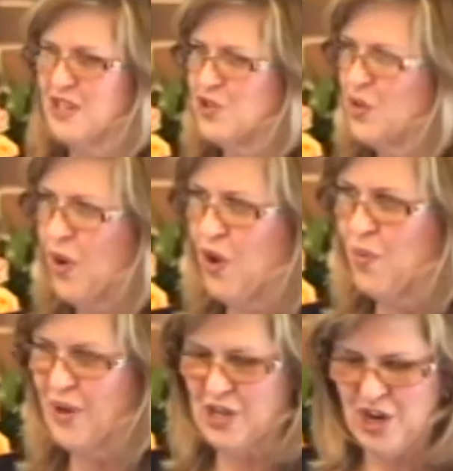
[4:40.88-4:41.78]
to all
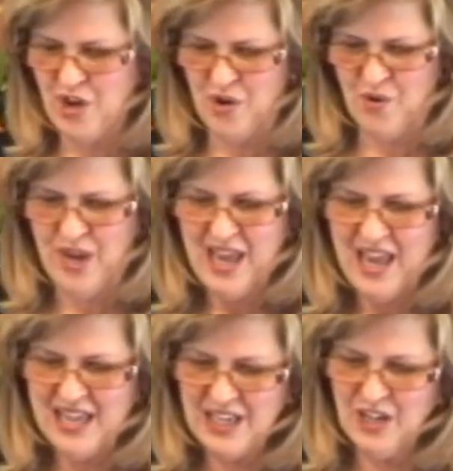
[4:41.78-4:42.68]
we know
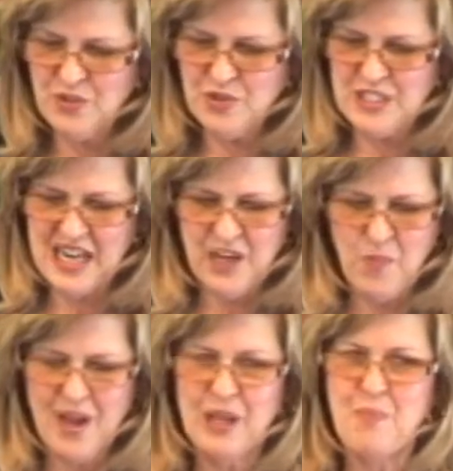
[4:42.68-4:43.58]
and understand,
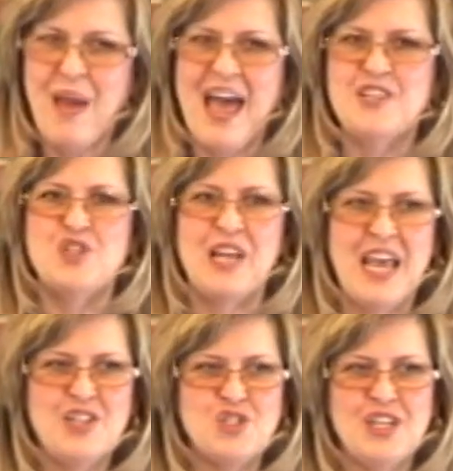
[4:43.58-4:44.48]
while
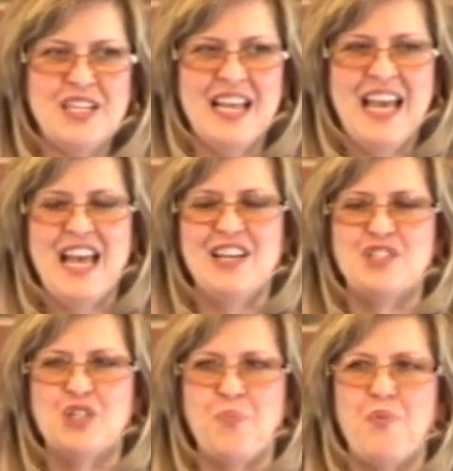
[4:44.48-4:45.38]
imagination
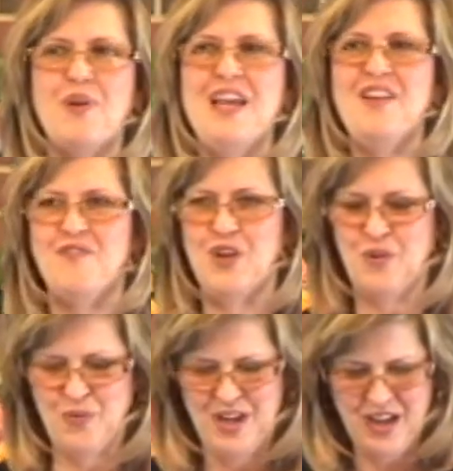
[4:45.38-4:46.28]
is the
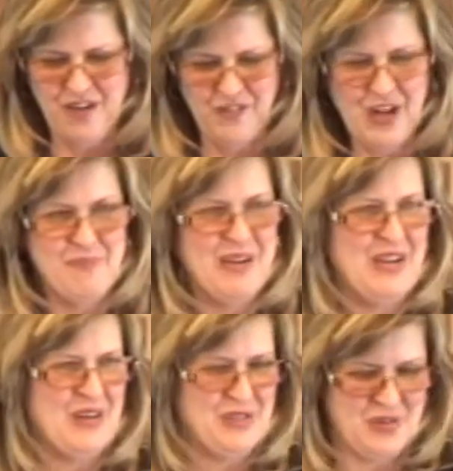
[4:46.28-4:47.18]
preview of
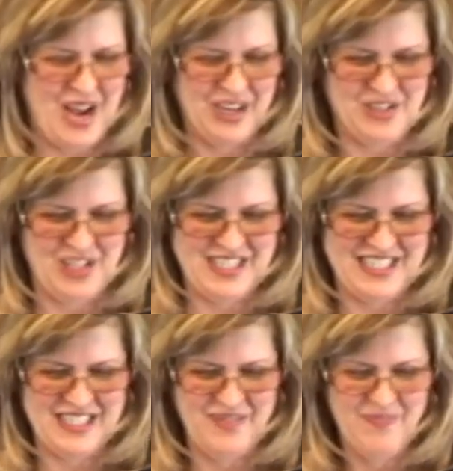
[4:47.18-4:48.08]
coming
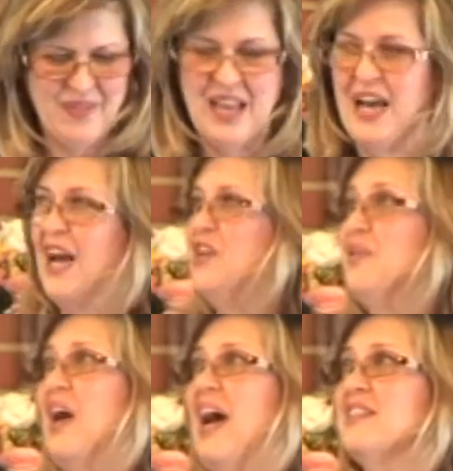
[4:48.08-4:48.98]
attractions." I don't
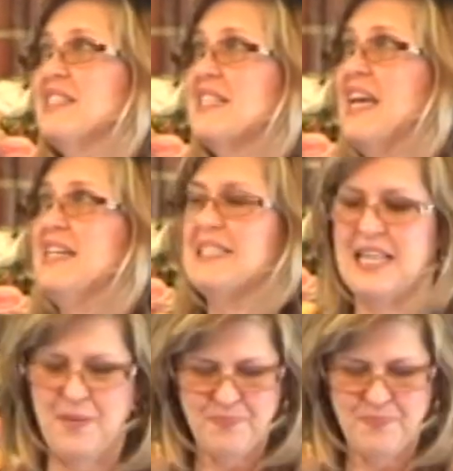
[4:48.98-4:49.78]
know how to say his name.